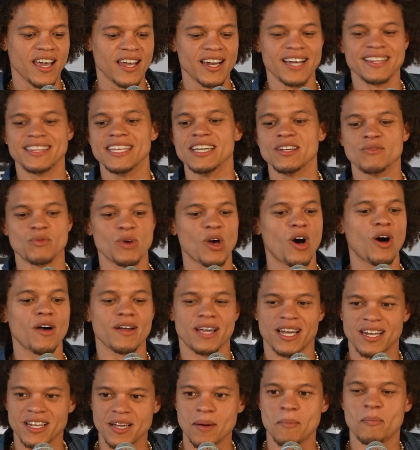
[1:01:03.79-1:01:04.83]
And I think we all
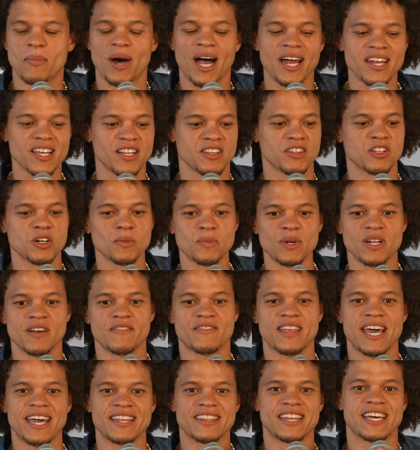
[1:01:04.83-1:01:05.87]
got to embody a little bit
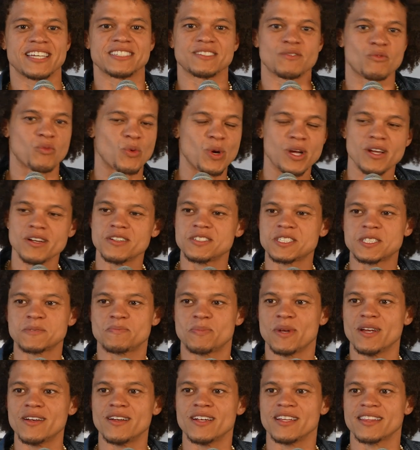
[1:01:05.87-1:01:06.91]
of that, that weird
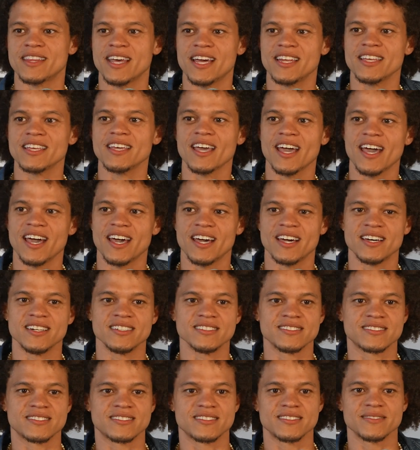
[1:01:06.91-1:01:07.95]
spirit that he
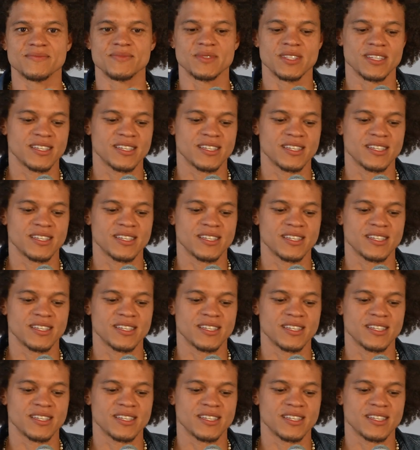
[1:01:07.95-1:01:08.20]
has.